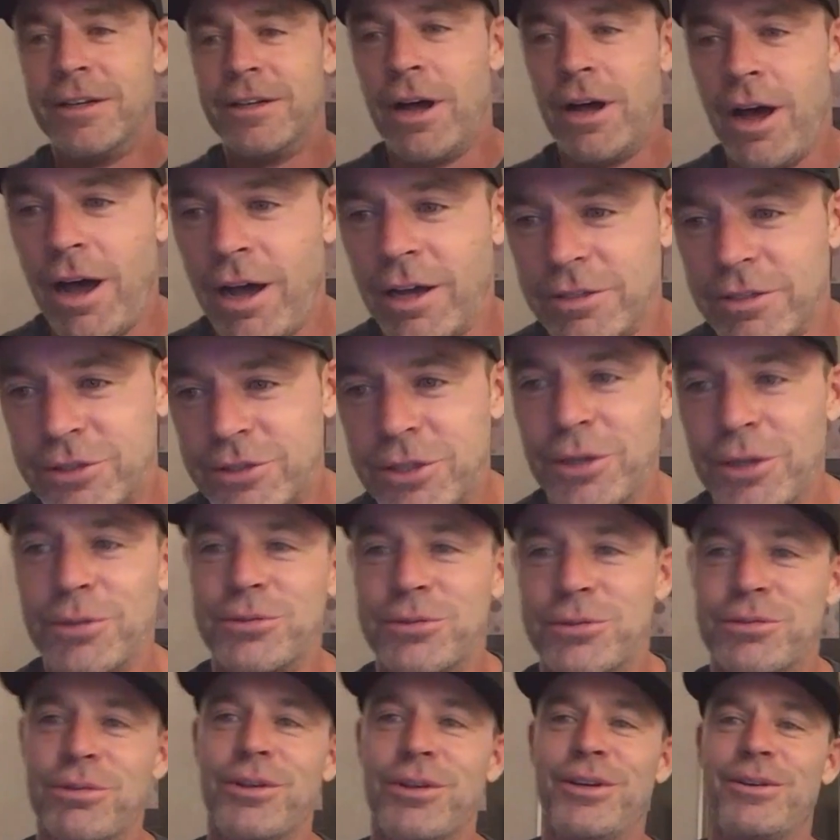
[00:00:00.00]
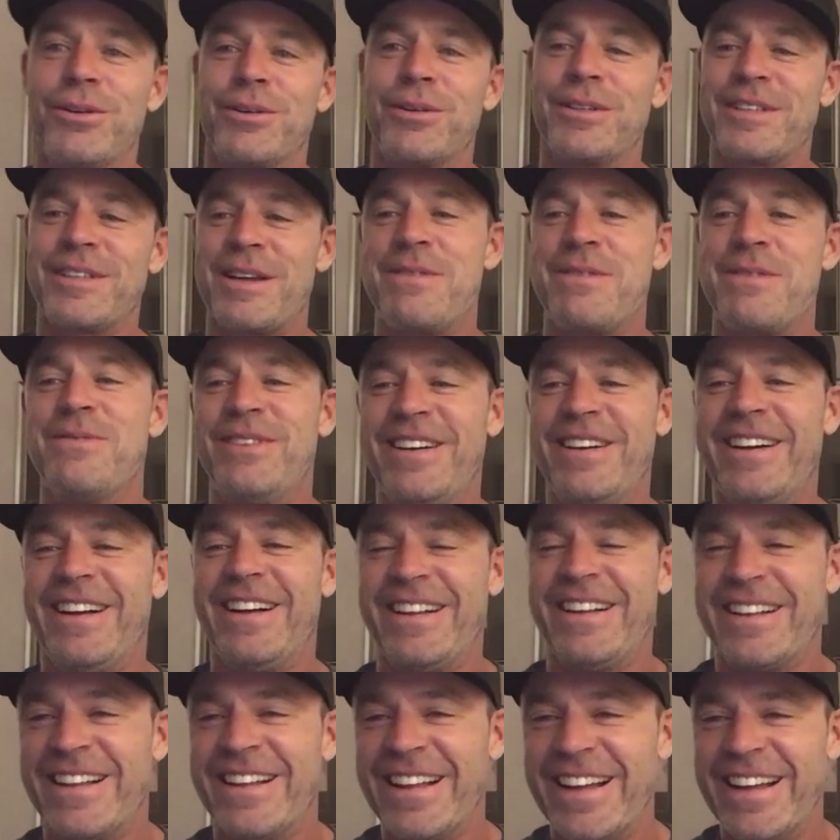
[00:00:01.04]
Oh, so true. And I'm like,
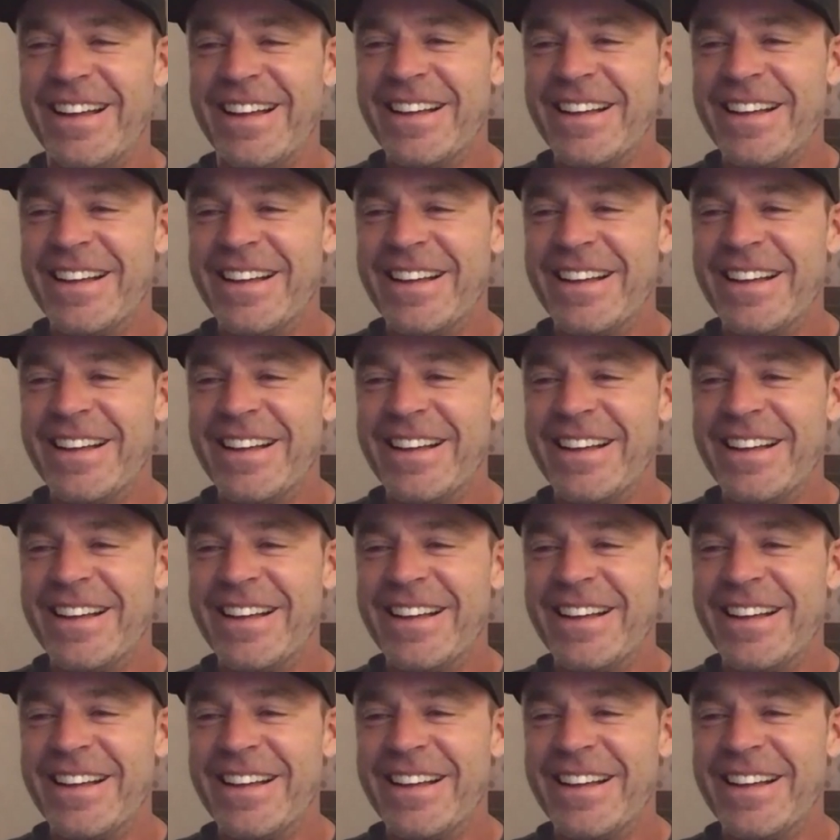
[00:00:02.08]
oh.